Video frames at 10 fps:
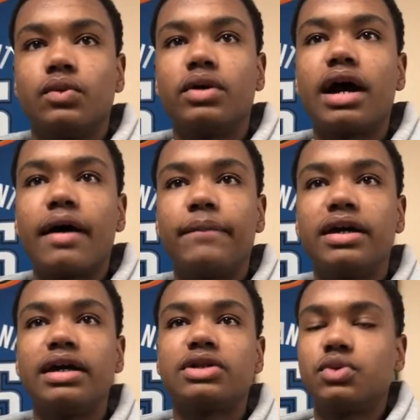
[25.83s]
We got
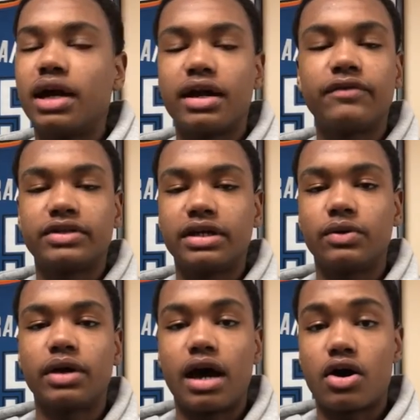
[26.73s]
bigs, we got
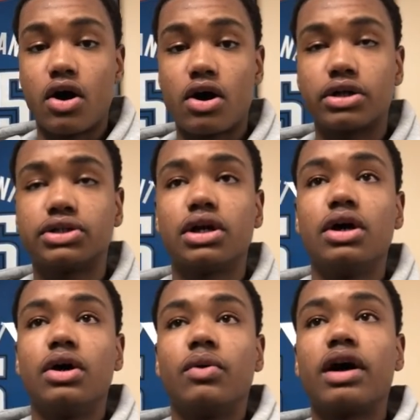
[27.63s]
everything. We got guards,
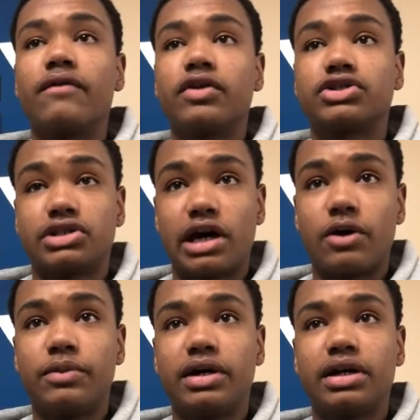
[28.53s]
we got
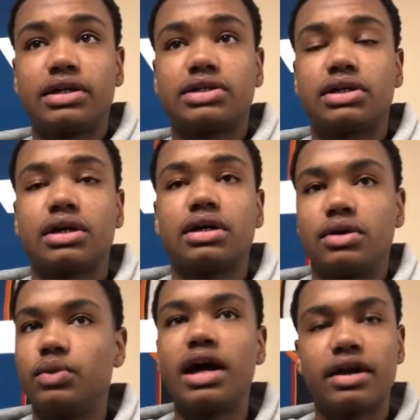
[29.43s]
versatile bigs.
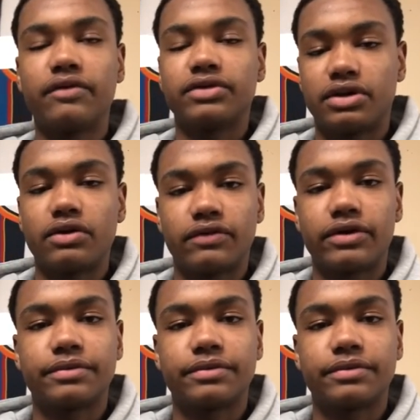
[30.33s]
We got everything over there.